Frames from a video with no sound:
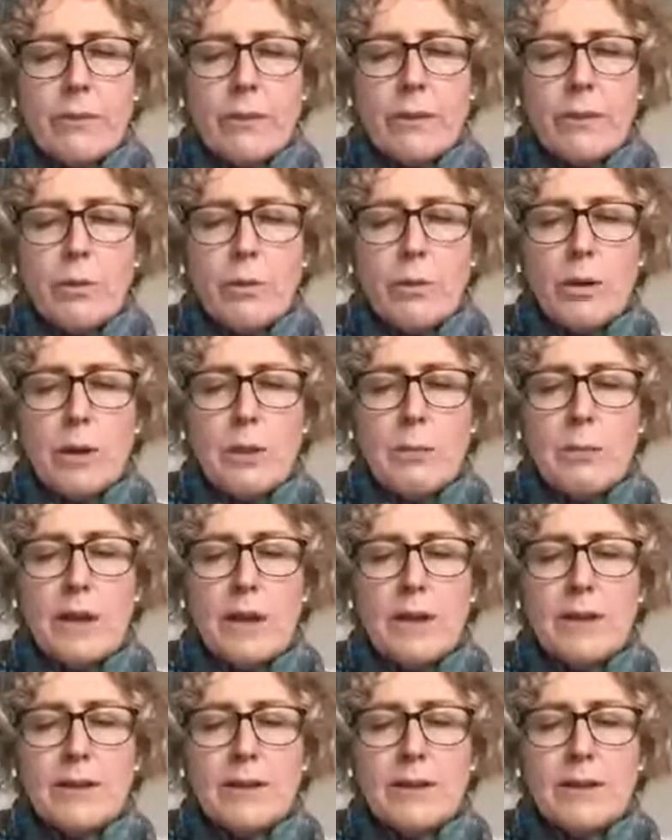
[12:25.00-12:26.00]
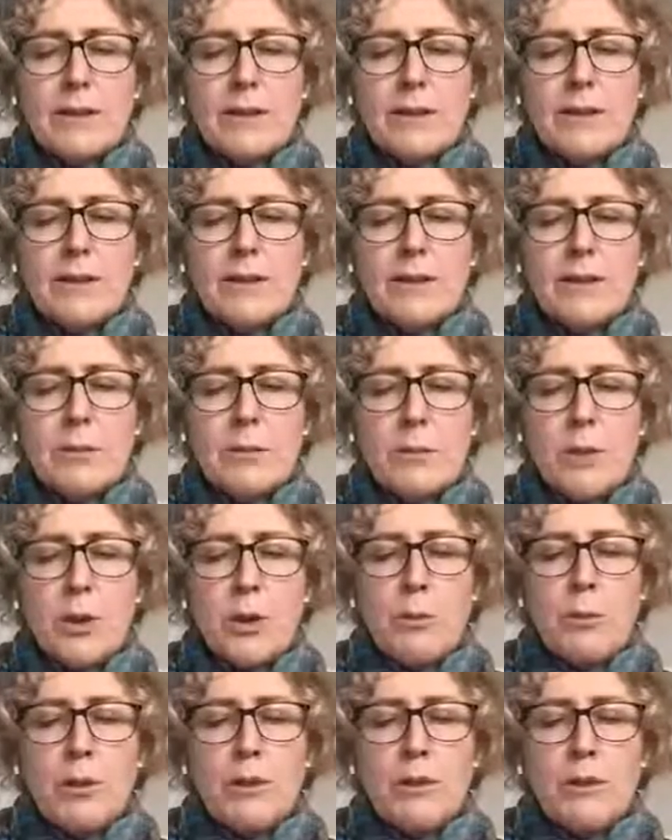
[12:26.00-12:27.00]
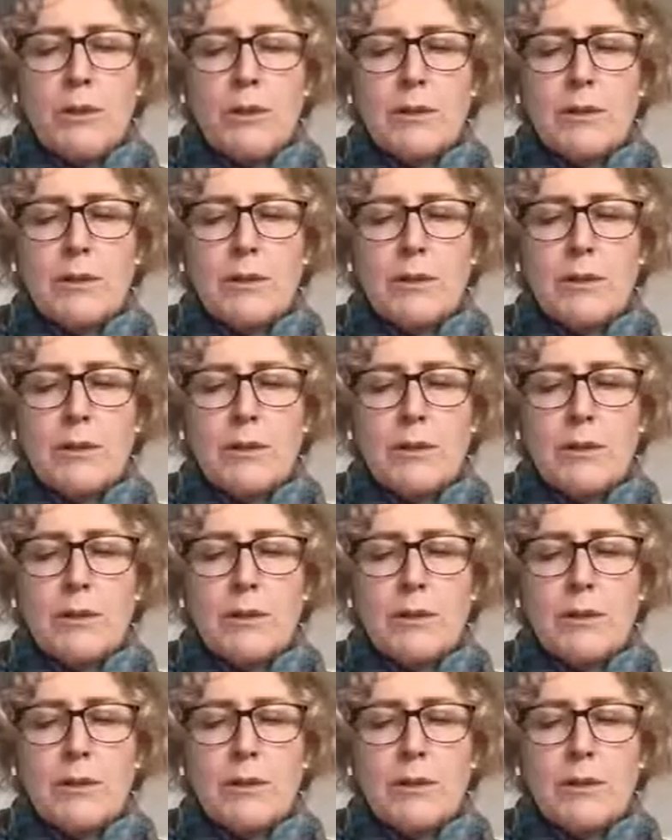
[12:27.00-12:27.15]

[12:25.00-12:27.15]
We'll come back to this in a moment.